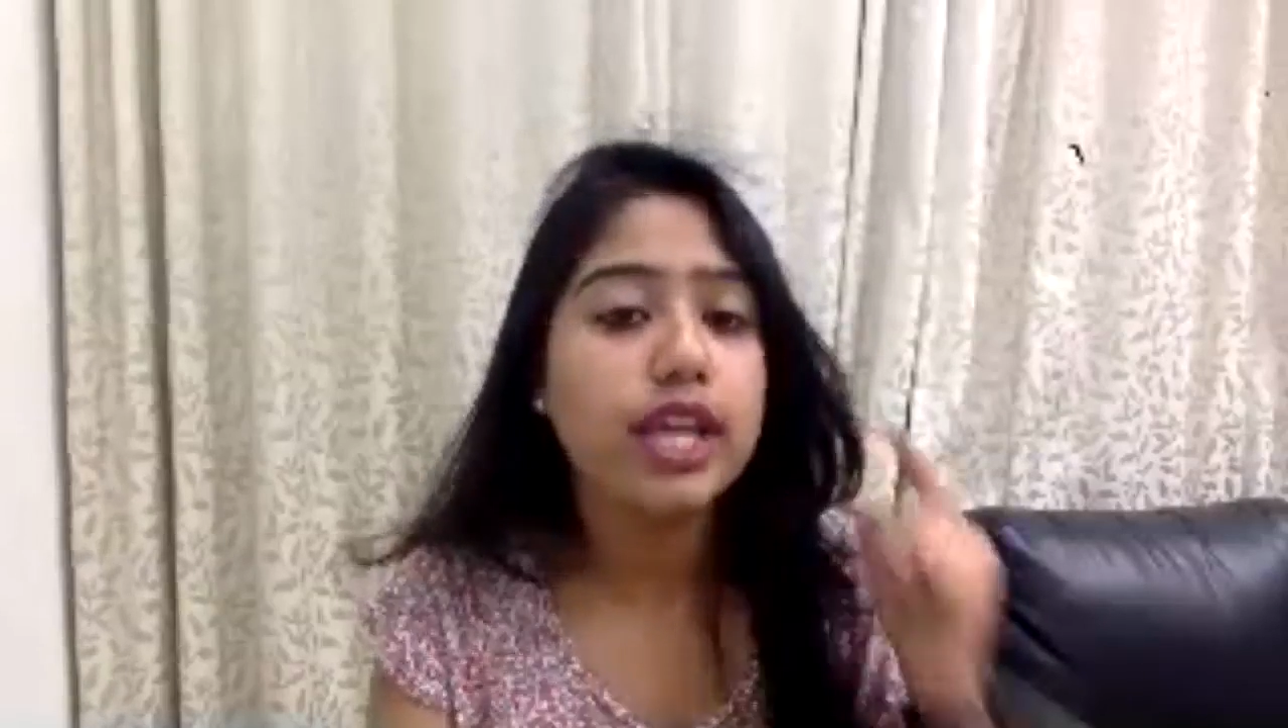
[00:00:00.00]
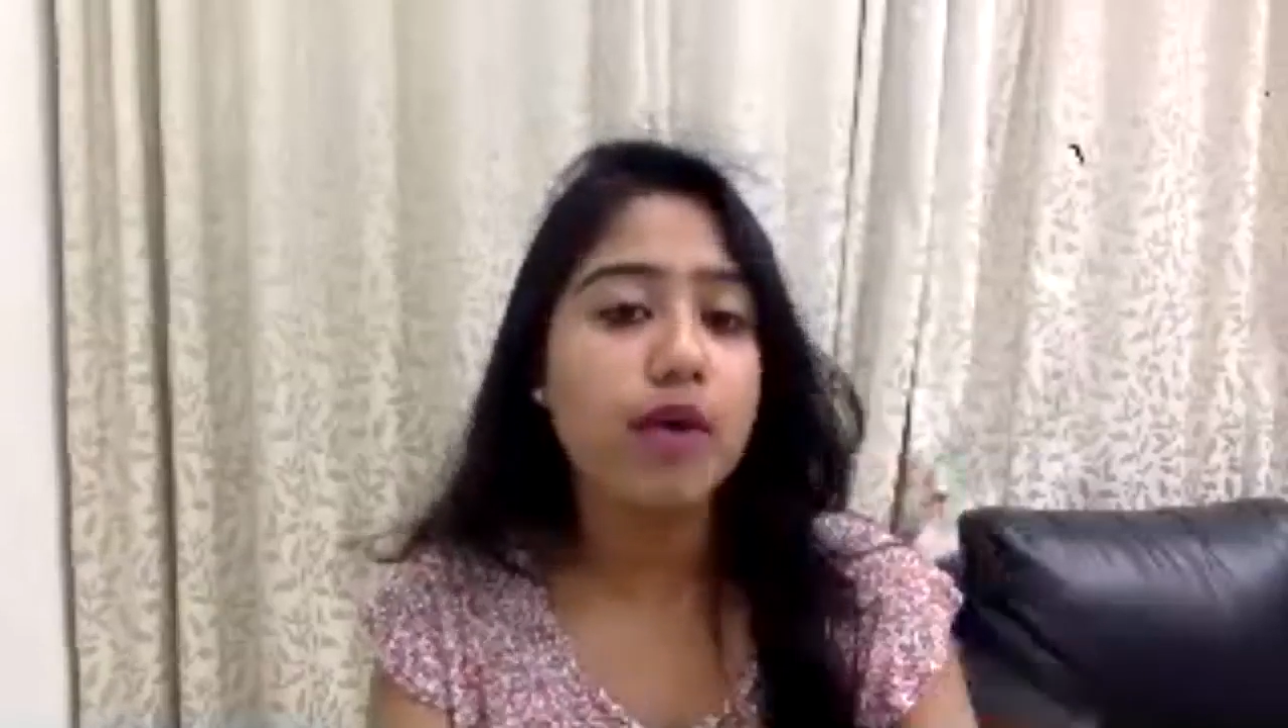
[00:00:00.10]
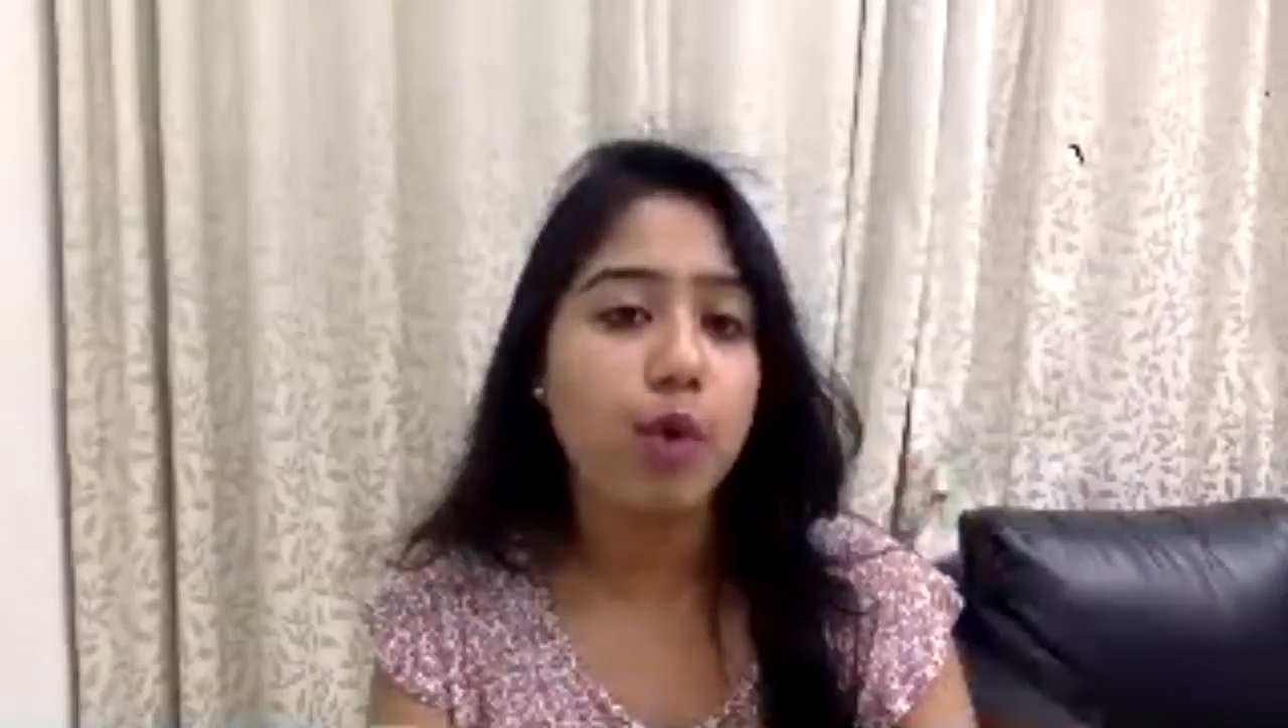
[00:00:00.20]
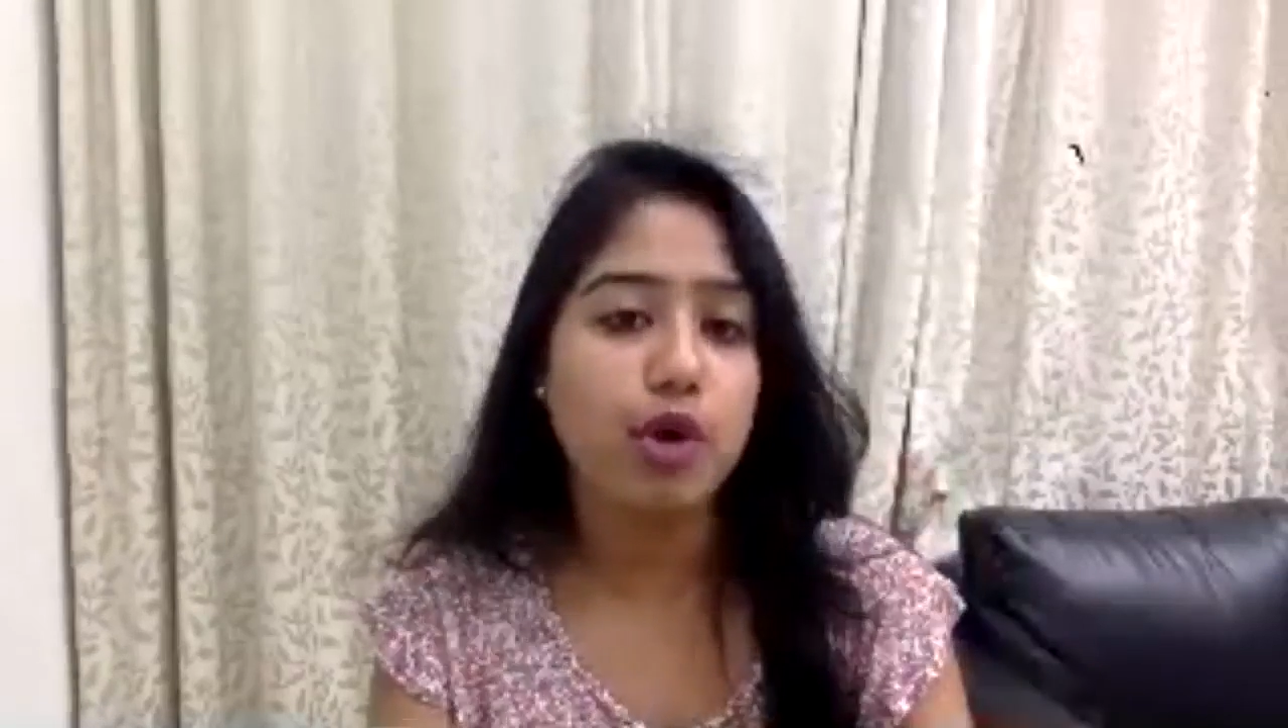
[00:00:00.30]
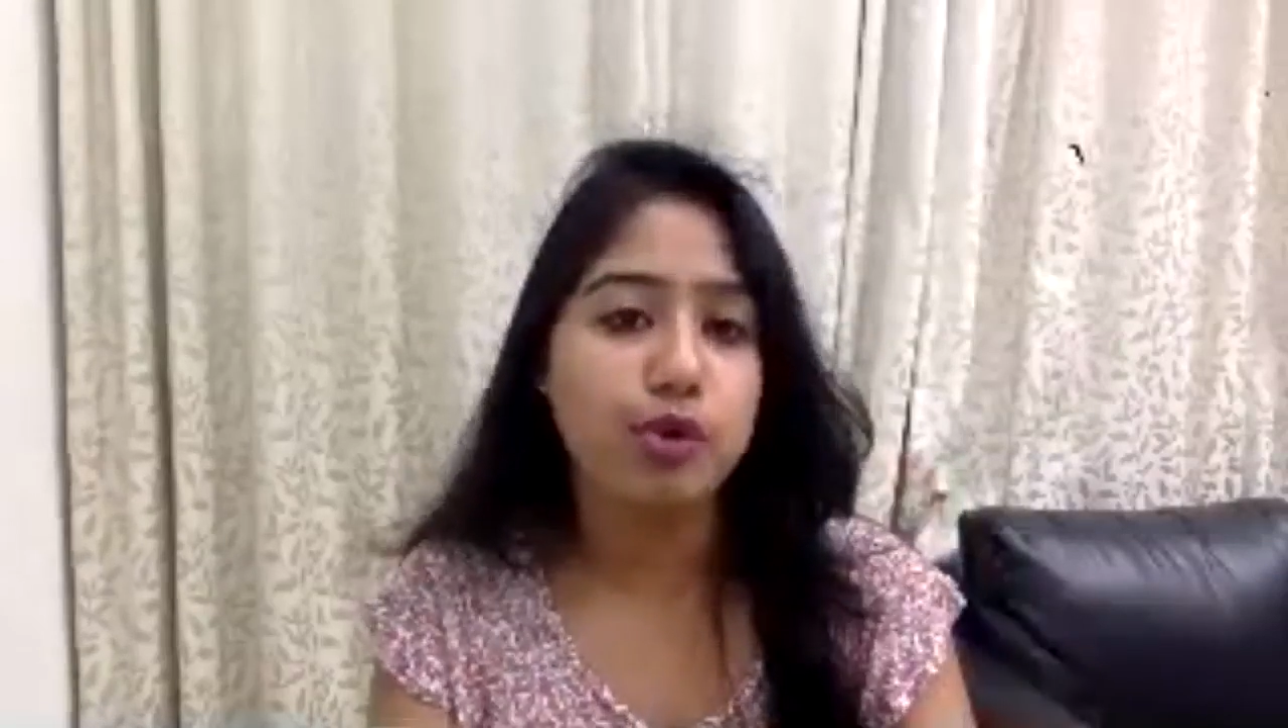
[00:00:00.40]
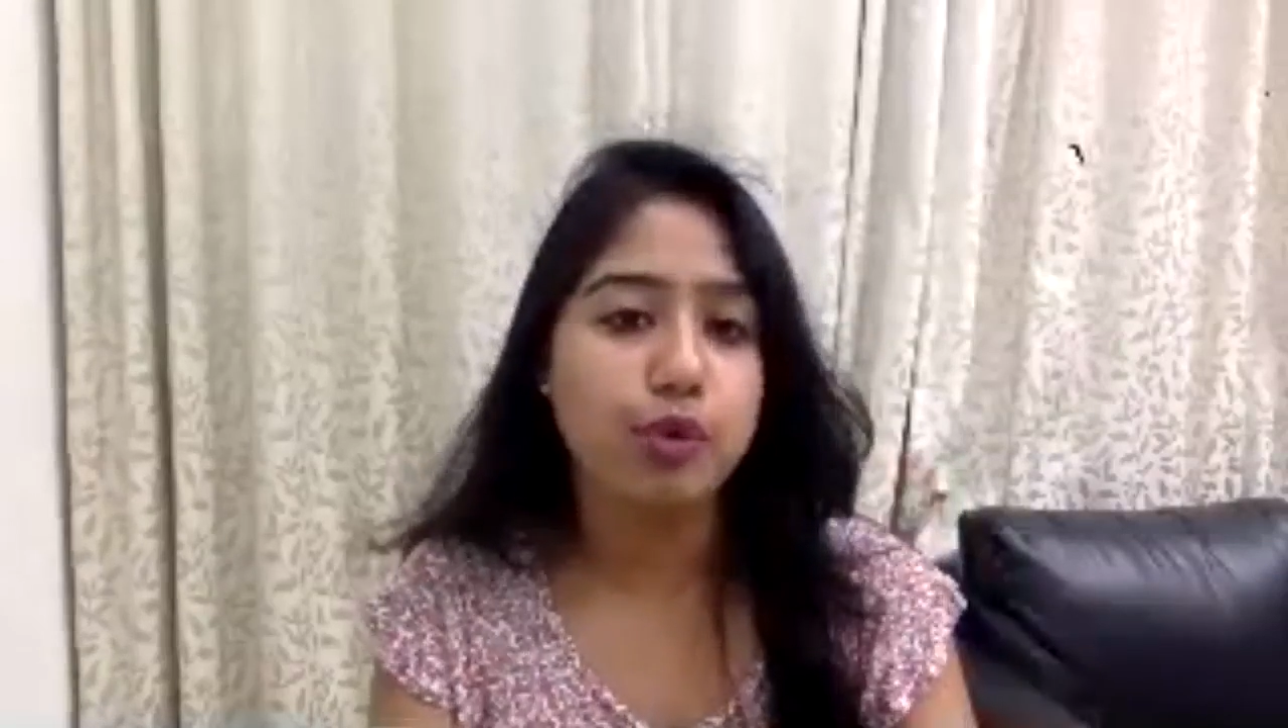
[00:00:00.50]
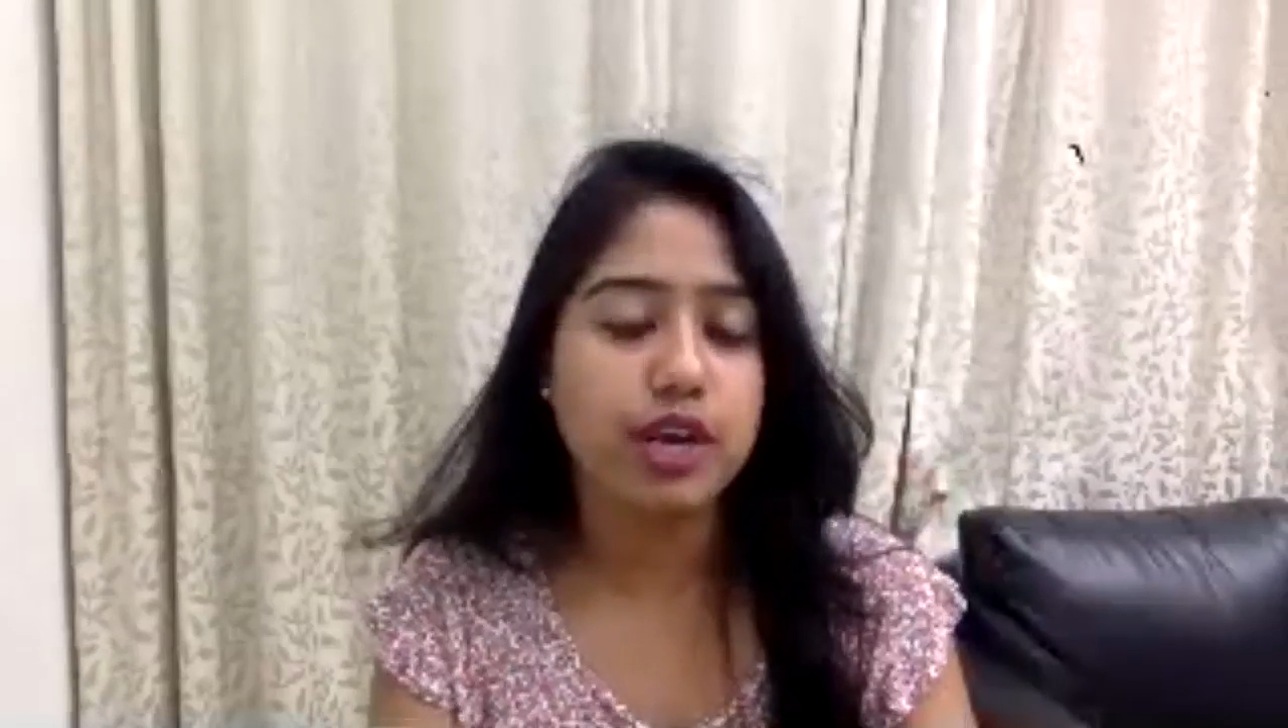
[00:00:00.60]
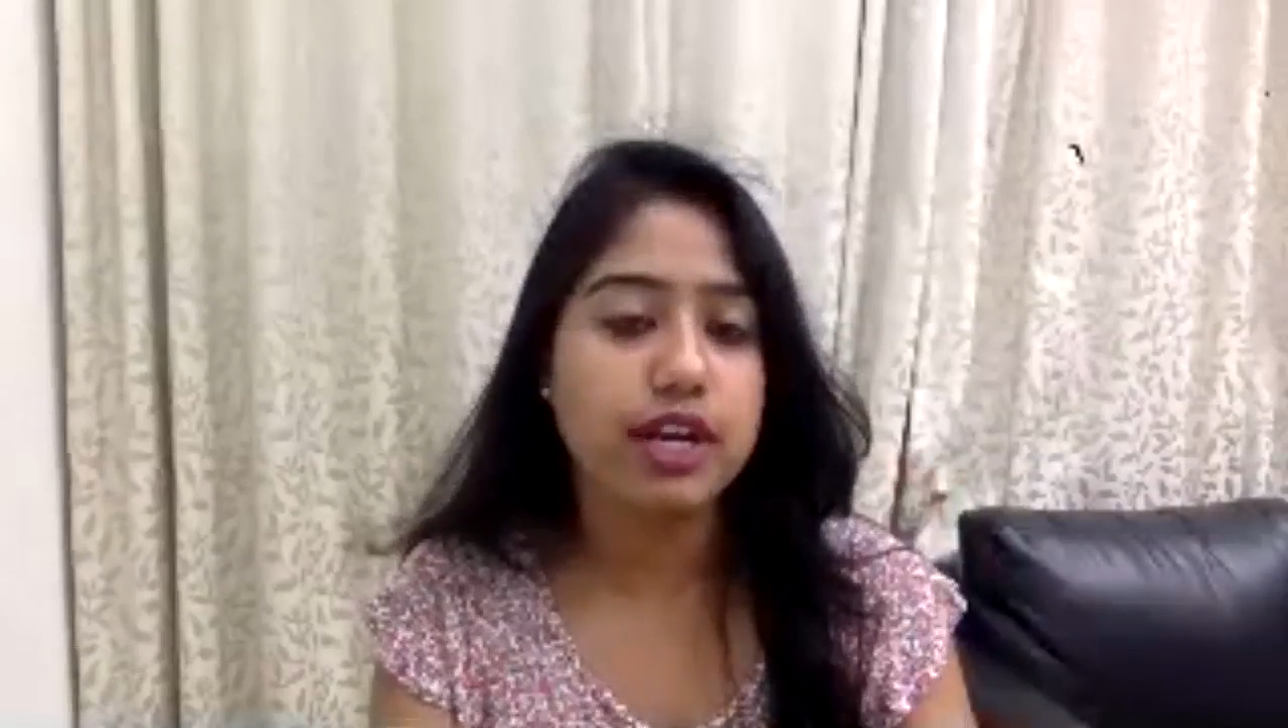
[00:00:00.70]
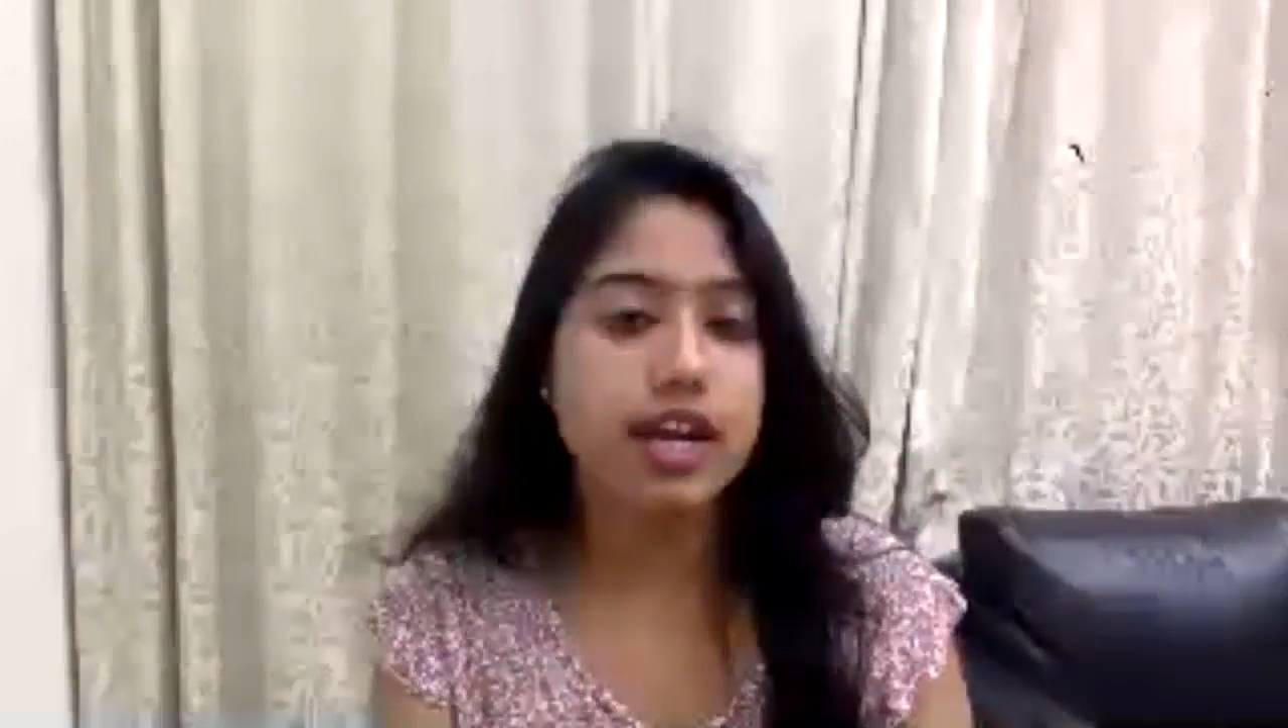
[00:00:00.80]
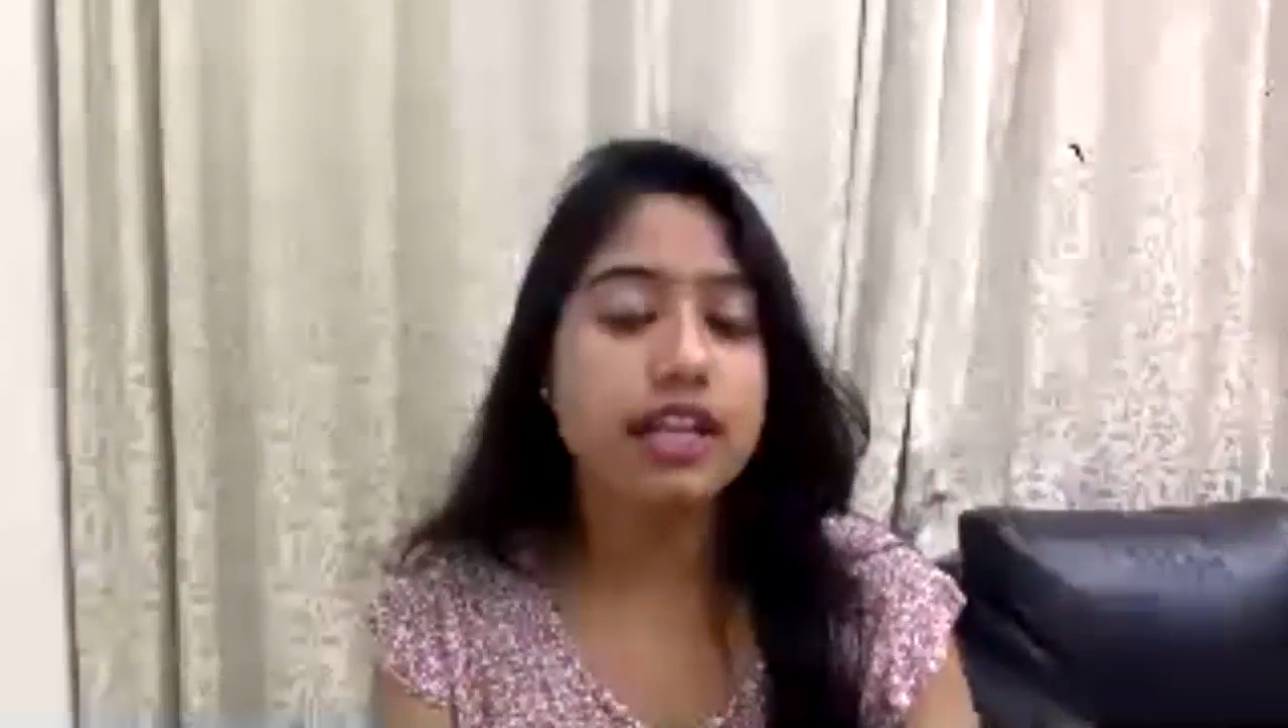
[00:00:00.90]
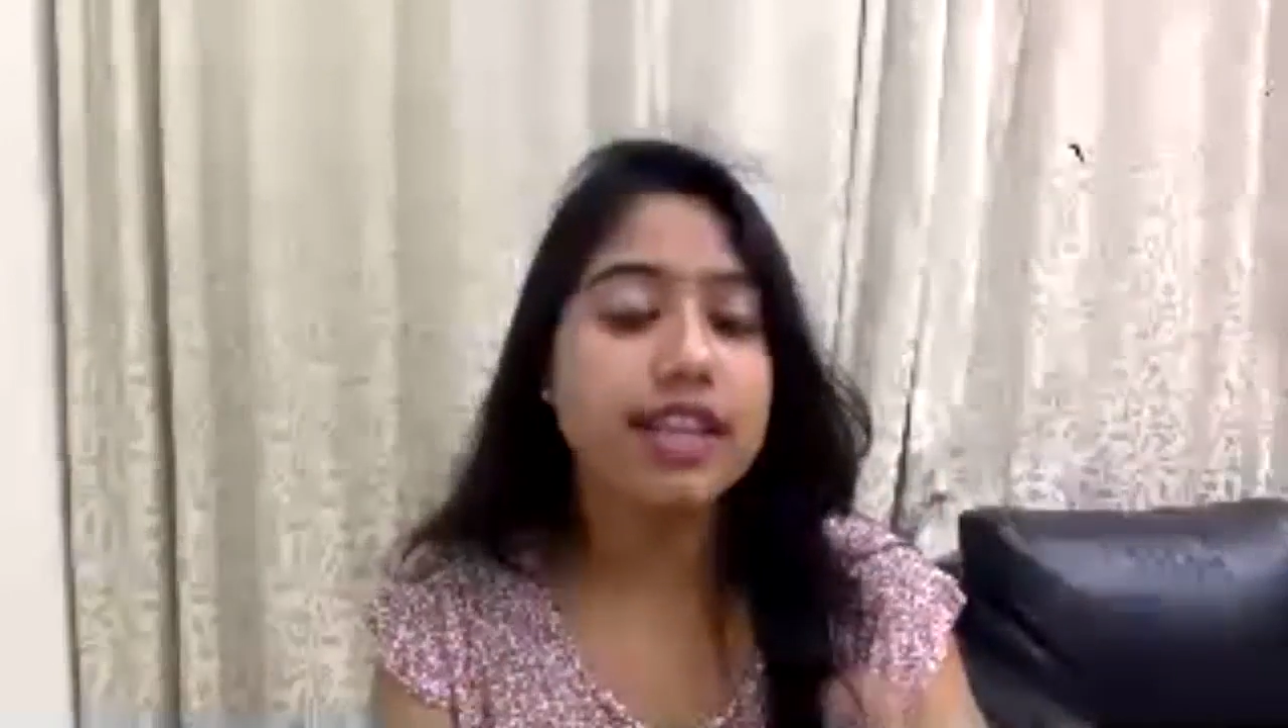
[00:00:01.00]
what they want to read.